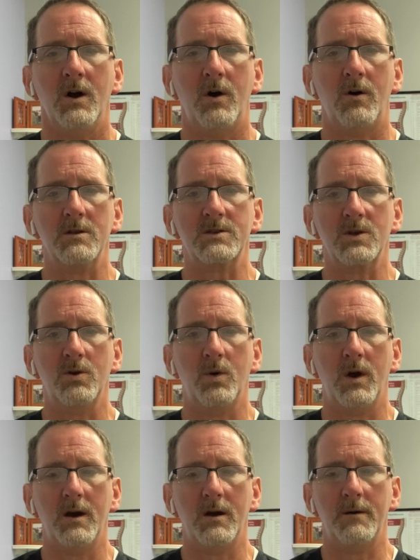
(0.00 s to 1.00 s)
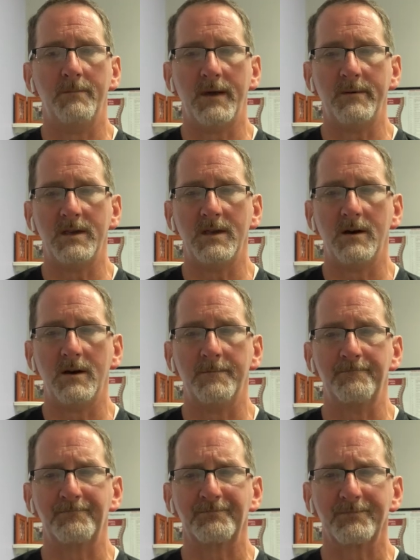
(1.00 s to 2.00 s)
Also, maybe
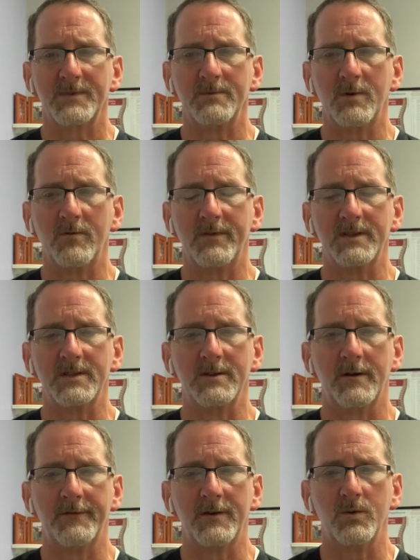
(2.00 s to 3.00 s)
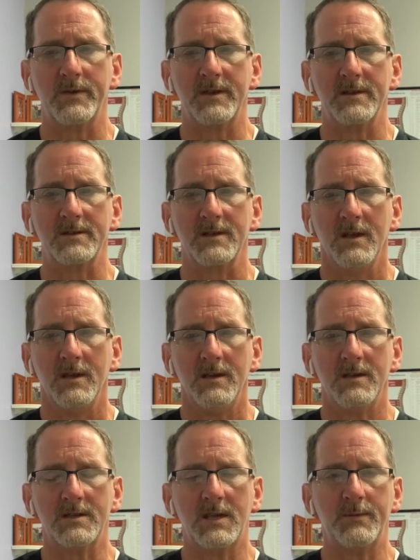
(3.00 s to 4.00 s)
some other things that interfere with it
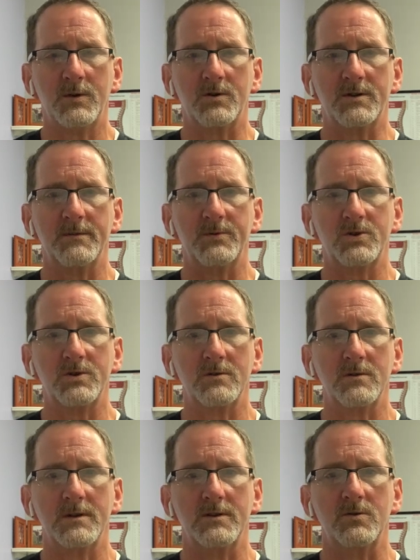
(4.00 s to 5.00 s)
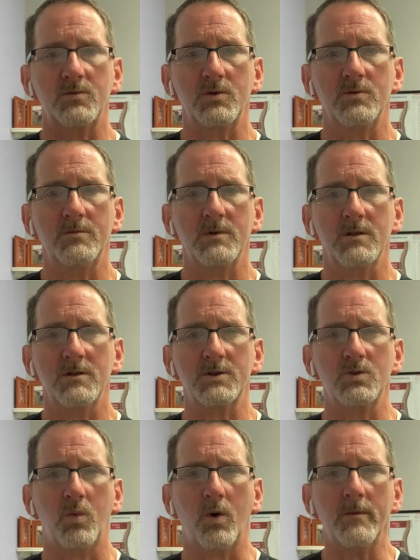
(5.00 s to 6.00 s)
is keeping your temperature in your room a little
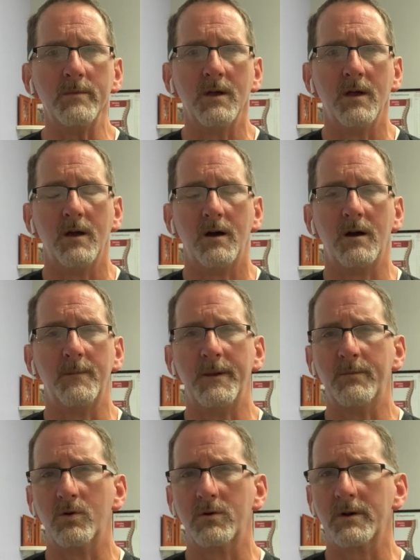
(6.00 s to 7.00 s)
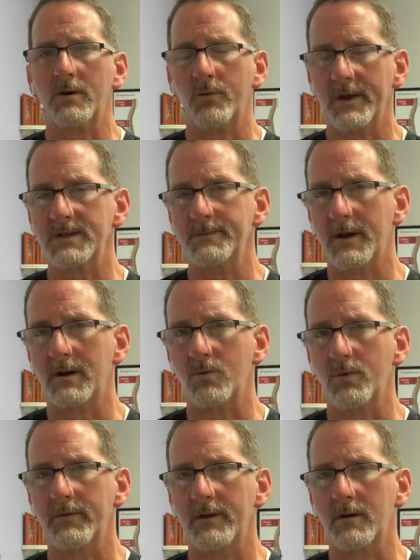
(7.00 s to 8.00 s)
too warm. People are going to rest better
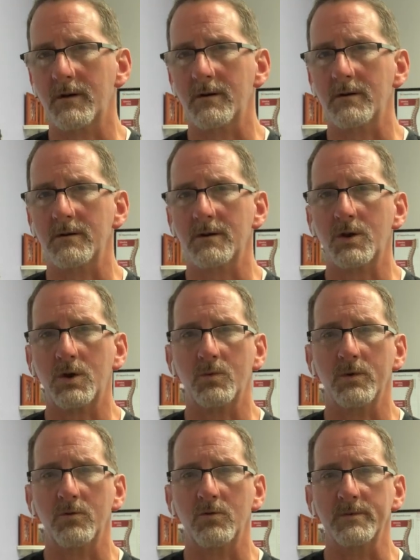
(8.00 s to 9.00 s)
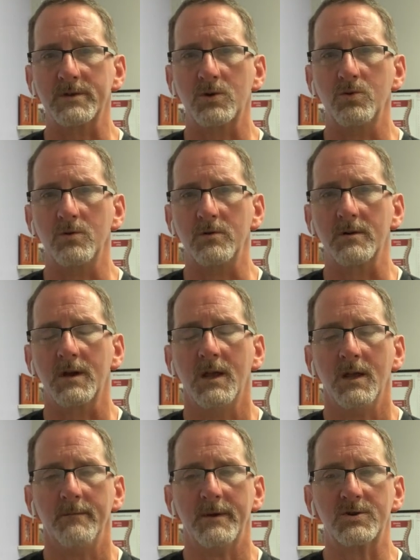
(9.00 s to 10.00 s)
when the room is cooler.
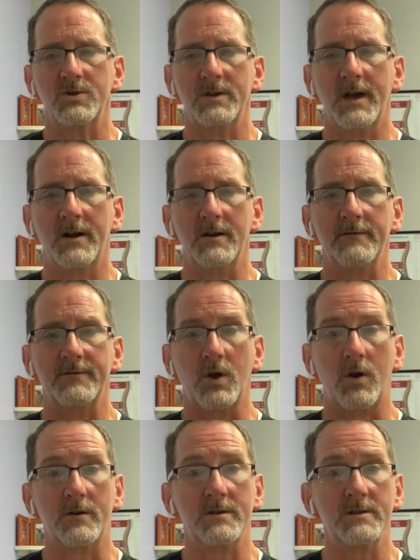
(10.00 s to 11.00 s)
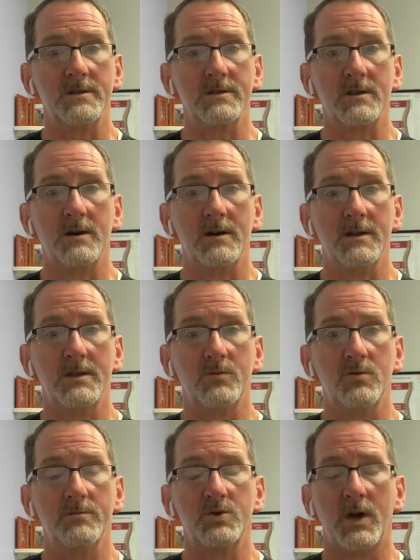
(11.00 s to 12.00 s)
Make sure you got enough darkness in the
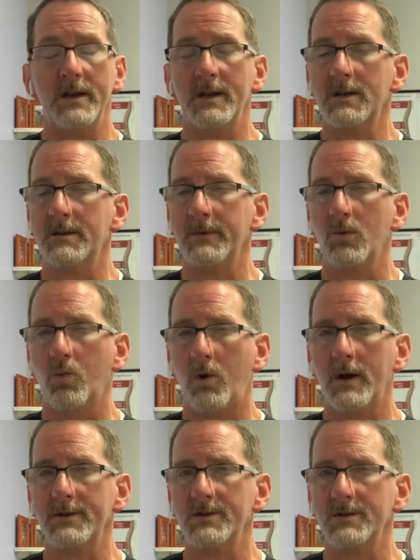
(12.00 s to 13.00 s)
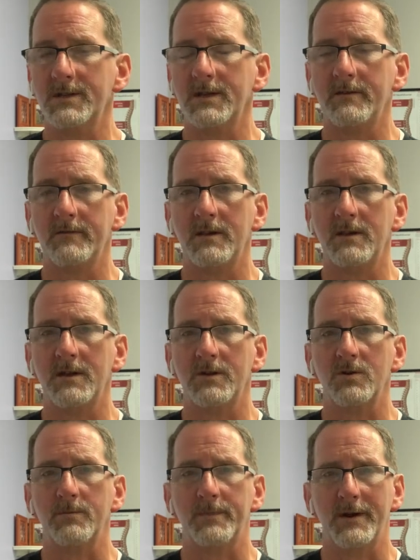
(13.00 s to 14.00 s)
room. Try not to be watching TV in
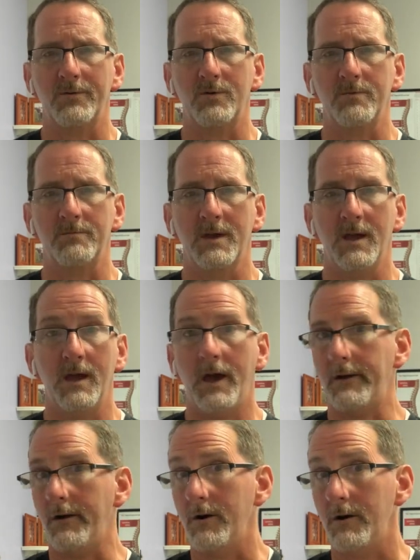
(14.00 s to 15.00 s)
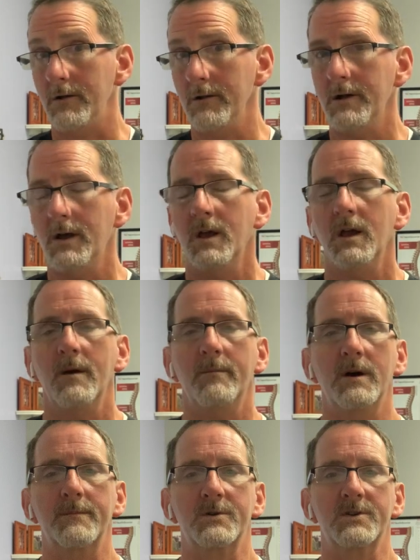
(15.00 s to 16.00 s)
your bedroom at all,
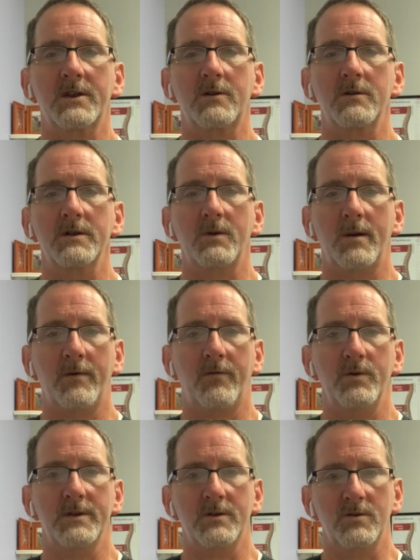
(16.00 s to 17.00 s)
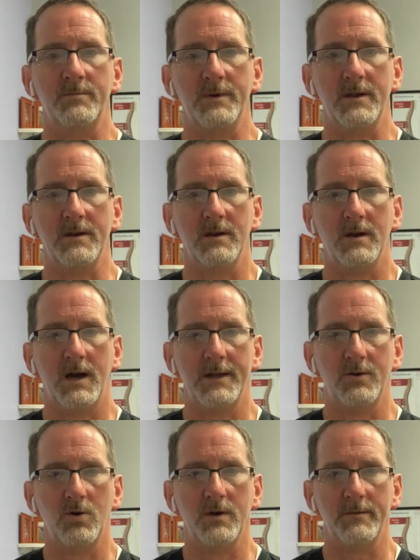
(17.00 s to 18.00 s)
but particularly right before you go to bed. I
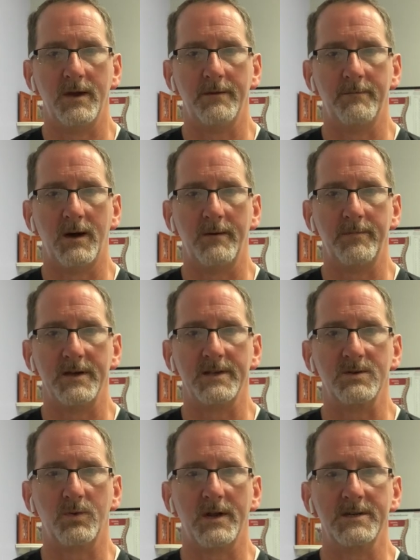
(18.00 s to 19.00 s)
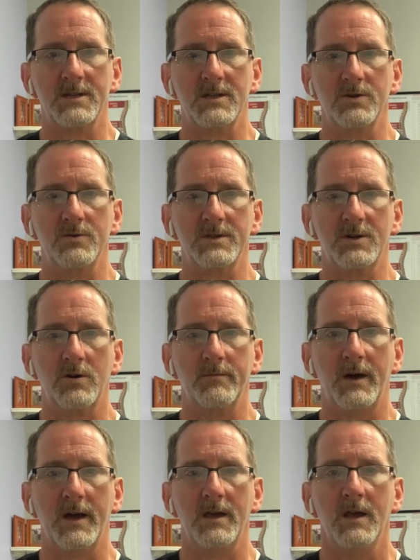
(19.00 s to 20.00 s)
know at my place, what I tend to do is turn
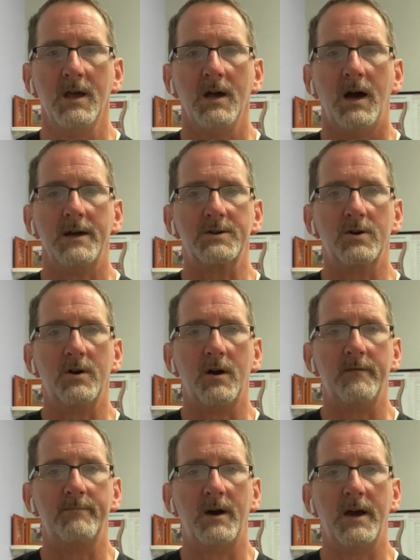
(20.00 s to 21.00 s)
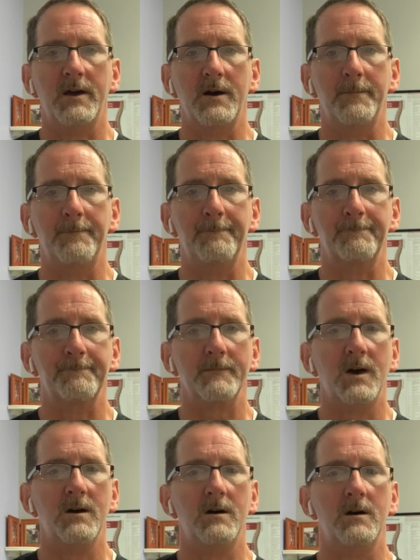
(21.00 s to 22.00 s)
off my
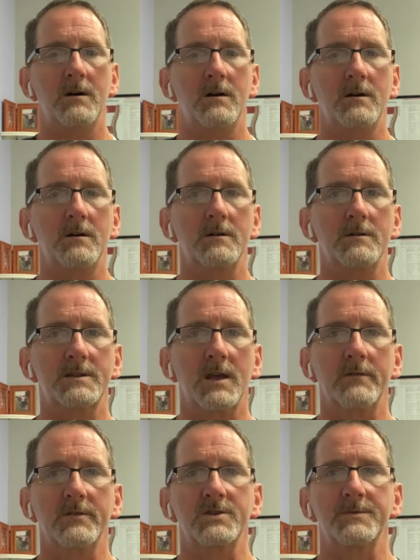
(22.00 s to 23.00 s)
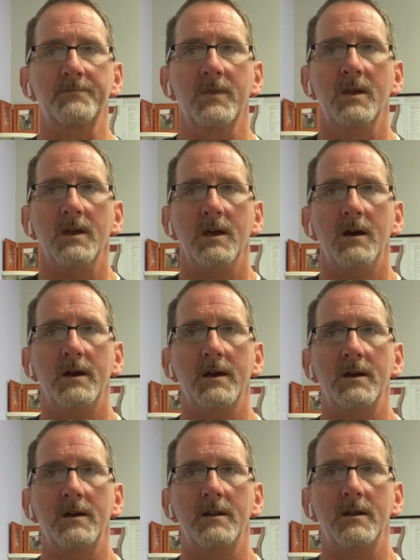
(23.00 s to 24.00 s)
television
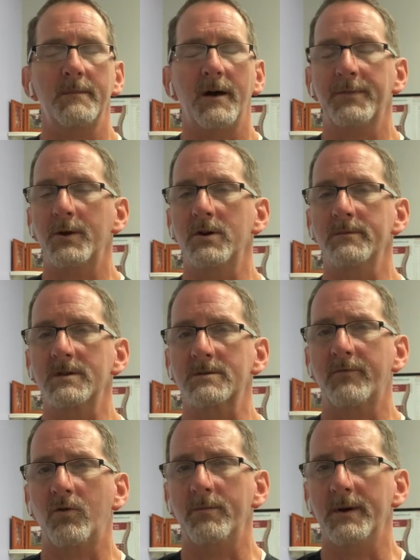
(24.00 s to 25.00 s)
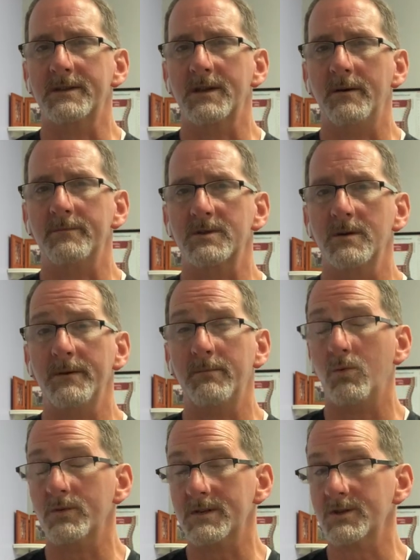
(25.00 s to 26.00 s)
and about 30 minutes before bedtime. Some
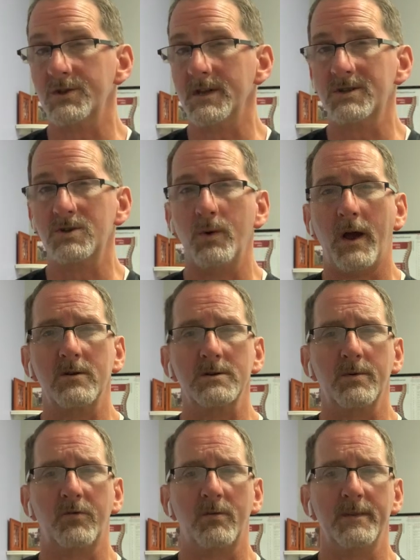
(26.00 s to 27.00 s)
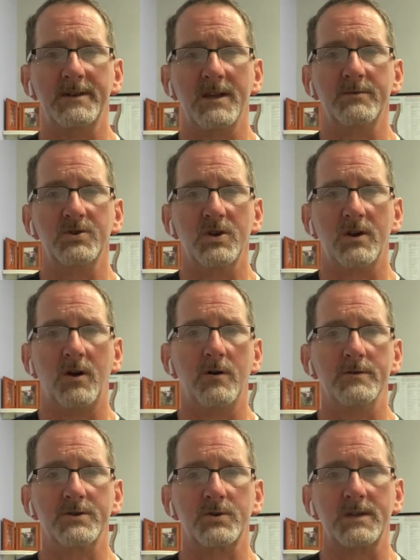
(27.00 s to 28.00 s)
people would suggest 2 hours before bedtime, shut
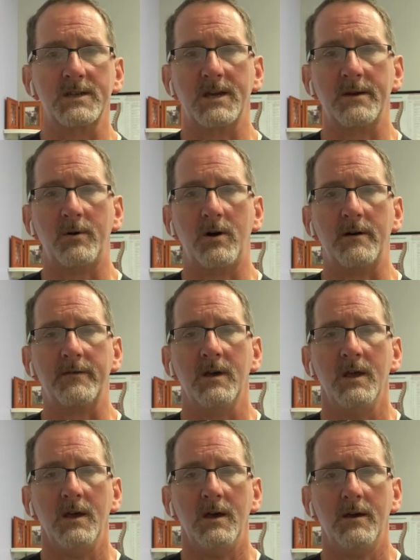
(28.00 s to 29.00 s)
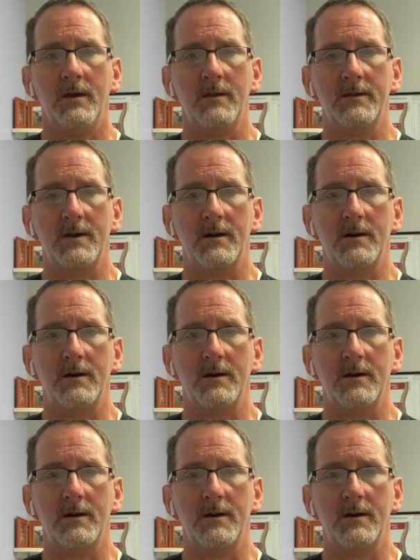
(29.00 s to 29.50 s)
all screen time off. And